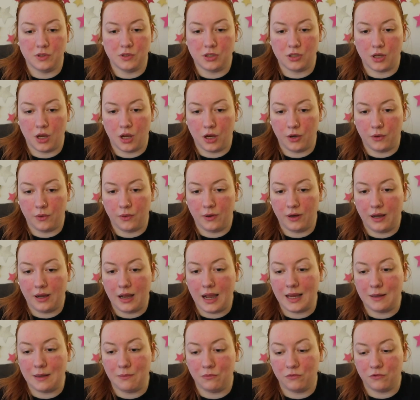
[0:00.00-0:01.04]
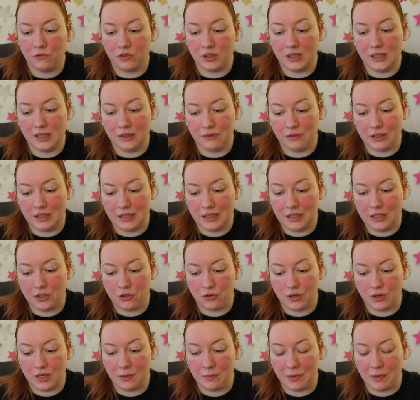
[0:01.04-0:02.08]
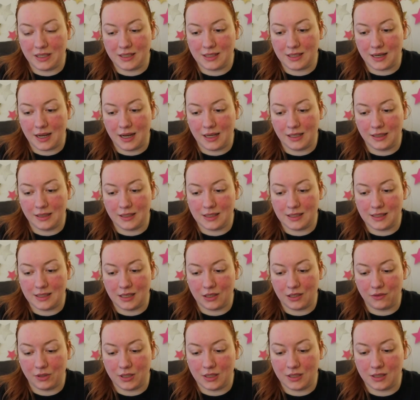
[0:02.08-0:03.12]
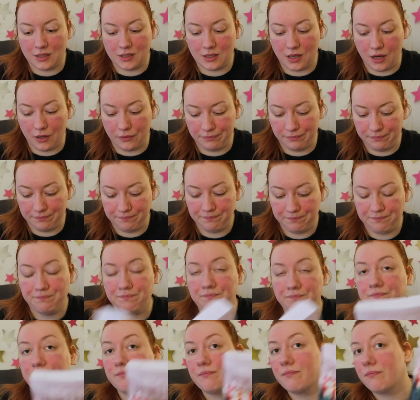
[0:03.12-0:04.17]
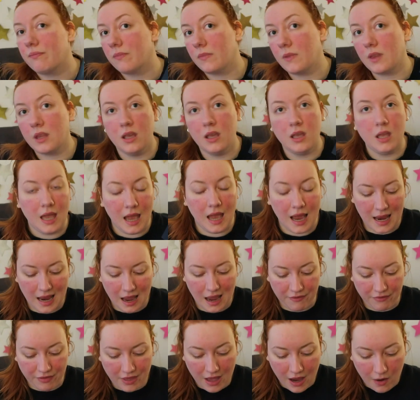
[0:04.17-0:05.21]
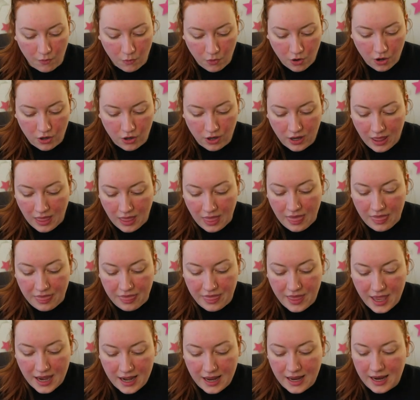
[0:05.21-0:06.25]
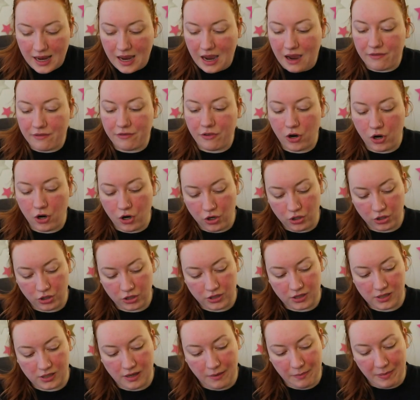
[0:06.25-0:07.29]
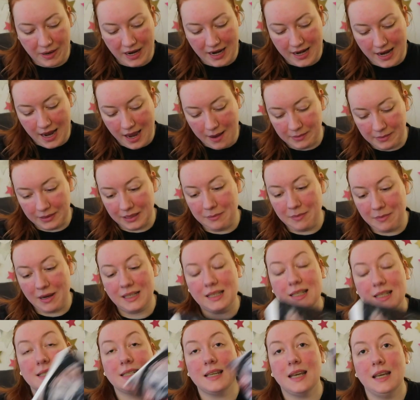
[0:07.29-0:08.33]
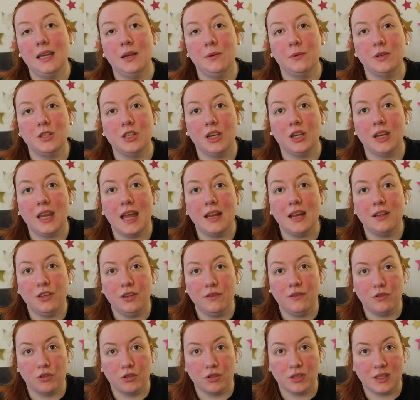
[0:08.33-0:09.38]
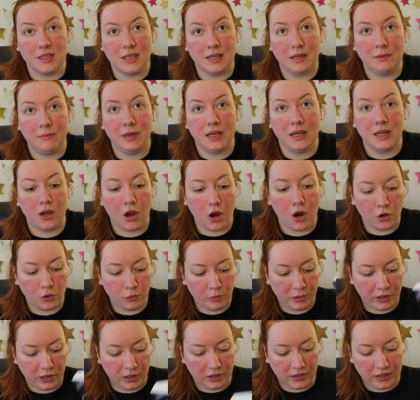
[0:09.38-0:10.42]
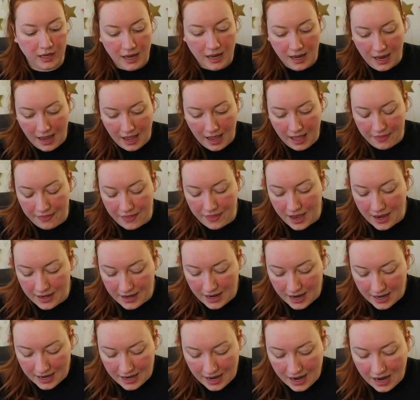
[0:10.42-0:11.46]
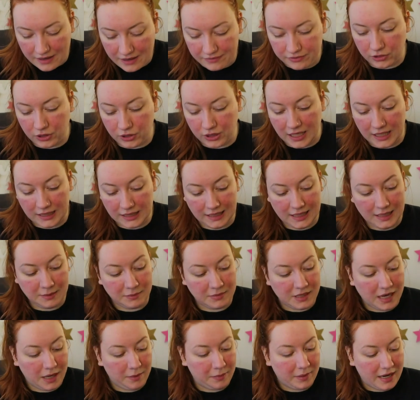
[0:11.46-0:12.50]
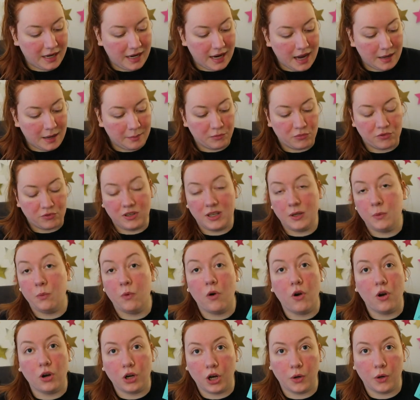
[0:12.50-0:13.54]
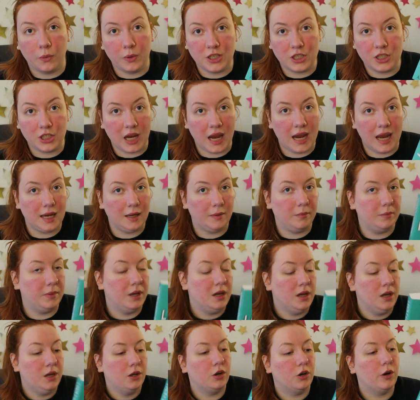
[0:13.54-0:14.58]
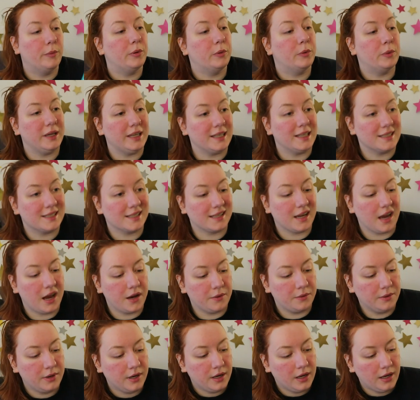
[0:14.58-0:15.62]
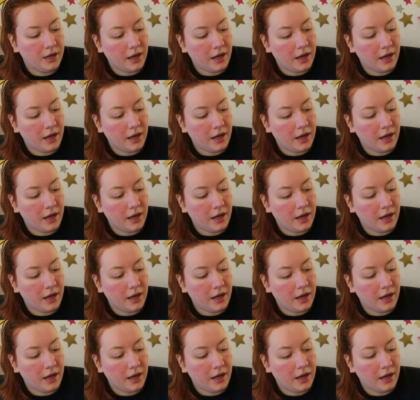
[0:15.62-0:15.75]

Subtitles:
So I'm really, really intrigued by starting this series. So I have that one. Then I have Hooked by Emily McIntyre, which again, you've just seen me open. And then I have Lucky Leap Day by Anne-Marie Walker, which came a couple weeks ago.